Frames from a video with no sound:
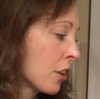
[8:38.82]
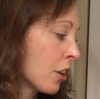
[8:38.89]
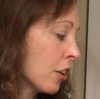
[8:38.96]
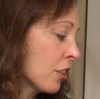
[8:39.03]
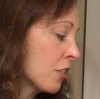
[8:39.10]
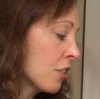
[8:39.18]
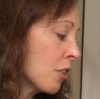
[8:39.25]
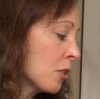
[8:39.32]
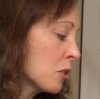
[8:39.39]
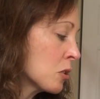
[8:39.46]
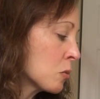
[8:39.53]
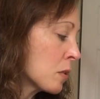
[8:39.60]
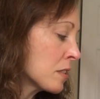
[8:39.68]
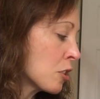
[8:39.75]
Her
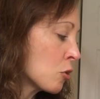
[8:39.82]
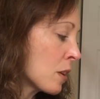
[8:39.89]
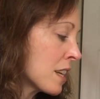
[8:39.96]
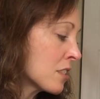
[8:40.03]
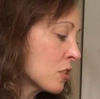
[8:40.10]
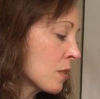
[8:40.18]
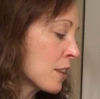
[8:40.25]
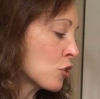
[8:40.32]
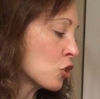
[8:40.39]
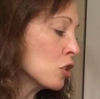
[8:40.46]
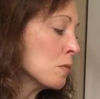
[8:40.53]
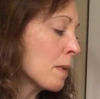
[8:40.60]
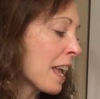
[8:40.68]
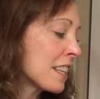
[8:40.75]
nose was a dresser, and
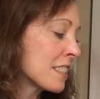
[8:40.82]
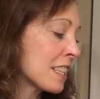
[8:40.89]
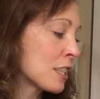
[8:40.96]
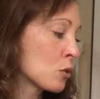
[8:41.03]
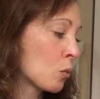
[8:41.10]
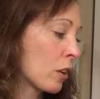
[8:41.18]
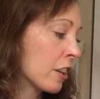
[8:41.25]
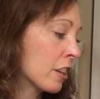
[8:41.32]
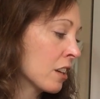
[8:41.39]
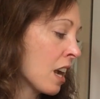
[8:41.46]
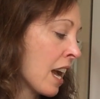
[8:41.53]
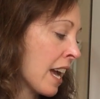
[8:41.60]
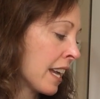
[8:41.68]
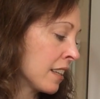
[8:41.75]
2 paintings were
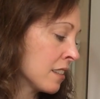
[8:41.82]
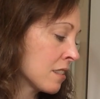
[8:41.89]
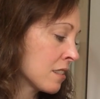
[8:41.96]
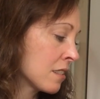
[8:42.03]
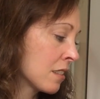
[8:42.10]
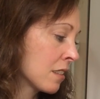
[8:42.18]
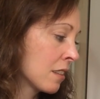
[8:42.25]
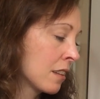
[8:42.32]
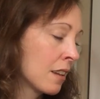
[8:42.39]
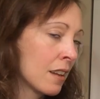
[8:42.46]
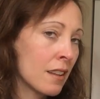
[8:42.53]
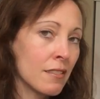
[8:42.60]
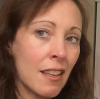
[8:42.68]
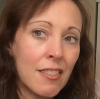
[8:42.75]
her eyes.
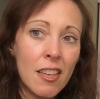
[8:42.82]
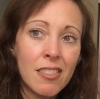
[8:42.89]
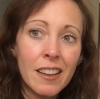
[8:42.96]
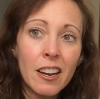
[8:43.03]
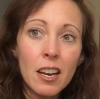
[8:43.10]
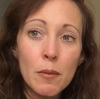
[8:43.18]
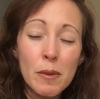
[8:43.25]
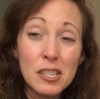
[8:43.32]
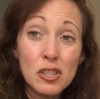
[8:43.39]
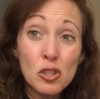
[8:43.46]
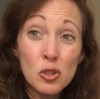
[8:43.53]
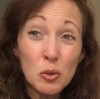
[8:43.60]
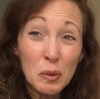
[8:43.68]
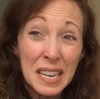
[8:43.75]
Then the
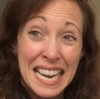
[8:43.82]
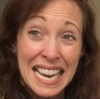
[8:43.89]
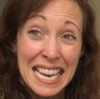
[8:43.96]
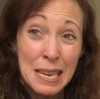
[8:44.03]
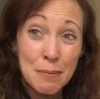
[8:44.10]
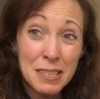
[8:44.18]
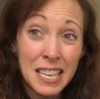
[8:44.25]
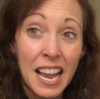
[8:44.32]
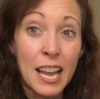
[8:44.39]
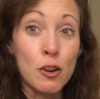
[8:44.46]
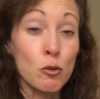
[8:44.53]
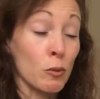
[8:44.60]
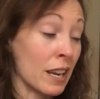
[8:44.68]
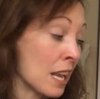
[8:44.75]
therapist screamed
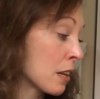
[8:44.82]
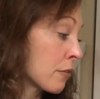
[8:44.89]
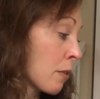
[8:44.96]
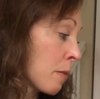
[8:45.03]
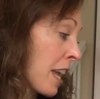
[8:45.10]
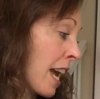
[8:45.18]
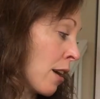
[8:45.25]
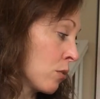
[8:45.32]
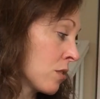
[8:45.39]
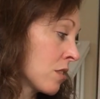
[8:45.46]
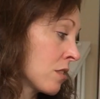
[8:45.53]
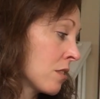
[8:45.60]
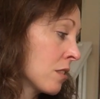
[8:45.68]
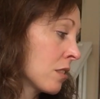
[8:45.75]
and ran from the
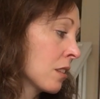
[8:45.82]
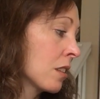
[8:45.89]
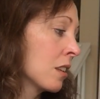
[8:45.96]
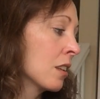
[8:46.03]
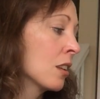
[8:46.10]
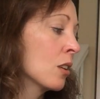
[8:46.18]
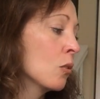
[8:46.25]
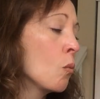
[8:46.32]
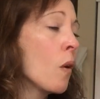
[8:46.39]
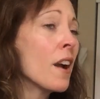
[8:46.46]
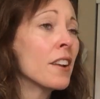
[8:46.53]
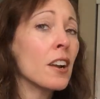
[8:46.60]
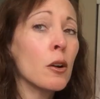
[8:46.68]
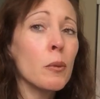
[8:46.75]
house.
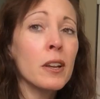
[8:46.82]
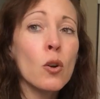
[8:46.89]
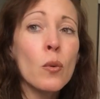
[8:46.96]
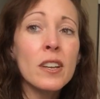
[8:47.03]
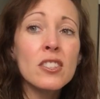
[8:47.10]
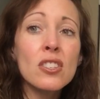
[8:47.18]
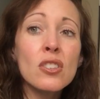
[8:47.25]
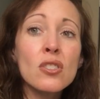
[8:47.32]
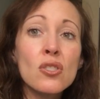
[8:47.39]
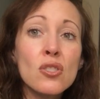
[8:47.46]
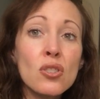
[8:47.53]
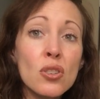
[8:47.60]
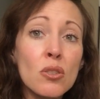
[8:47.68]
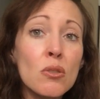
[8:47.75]
What are we going to
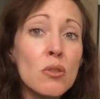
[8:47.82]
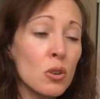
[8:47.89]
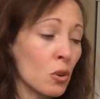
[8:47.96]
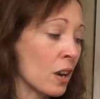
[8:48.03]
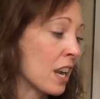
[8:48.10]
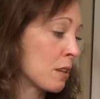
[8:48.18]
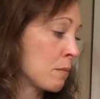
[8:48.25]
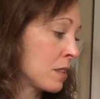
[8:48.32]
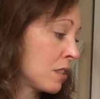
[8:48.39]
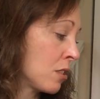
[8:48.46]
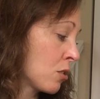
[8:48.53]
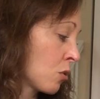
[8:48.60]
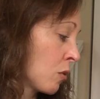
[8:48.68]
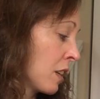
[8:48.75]
do? Cried
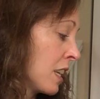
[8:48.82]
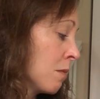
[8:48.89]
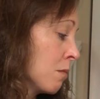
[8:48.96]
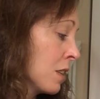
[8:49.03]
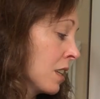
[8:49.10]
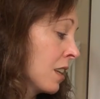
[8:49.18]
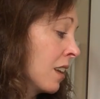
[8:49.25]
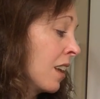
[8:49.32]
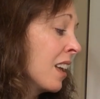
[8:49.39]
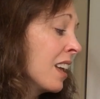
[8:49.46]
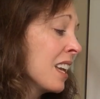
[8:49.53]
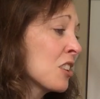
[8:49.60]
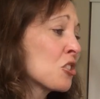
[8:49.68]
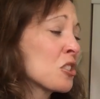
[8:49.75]
Mrs. Cream.
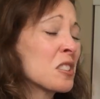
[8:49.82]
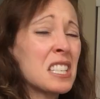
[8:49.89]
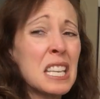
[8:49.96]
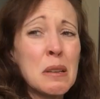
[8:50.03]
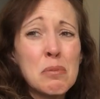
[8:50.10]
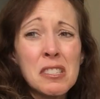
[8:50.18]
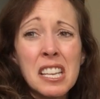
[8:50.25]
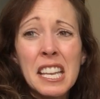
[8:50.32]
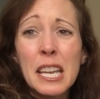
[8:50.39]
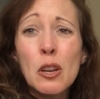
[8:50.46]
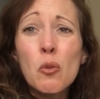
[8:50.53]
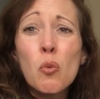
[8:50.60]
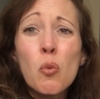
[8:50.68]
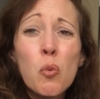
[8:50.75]
It just keeps
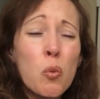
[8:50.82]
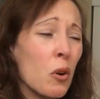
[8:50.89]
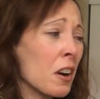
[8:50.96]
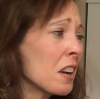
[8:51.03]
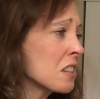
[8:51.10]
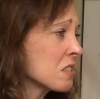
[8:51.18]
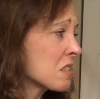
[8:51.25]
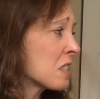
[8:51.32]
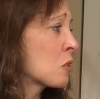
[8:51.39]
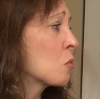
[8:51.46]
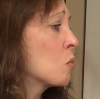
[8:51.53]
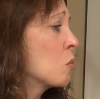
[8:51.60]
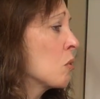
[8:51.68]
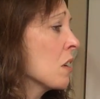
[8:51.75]
getting worse
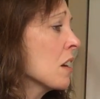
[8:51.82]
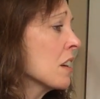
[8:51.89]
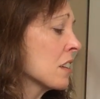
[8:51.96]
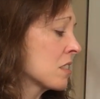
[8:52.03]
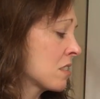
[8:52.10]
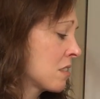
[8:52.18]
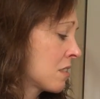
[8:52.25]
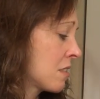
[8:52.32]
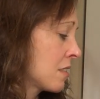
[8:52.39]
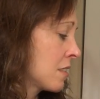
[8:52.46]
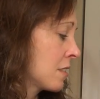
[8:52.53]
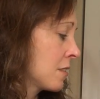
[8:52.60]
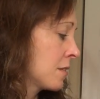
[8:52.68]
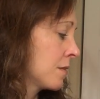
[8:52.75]
and worse.